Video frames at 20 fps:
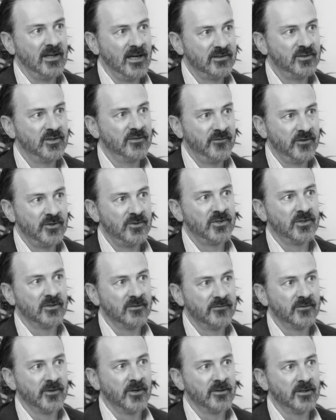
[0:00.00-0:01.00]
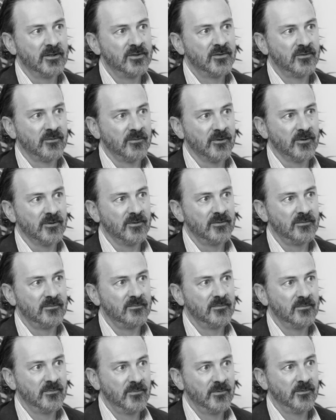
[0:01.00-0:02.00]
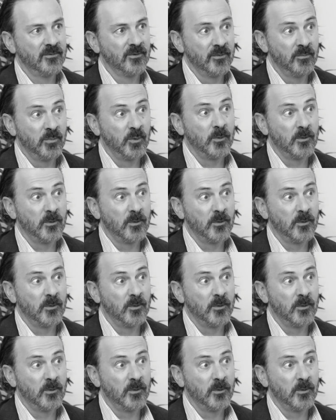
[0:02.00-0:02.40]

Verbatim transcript: that diffusion of knowledge through through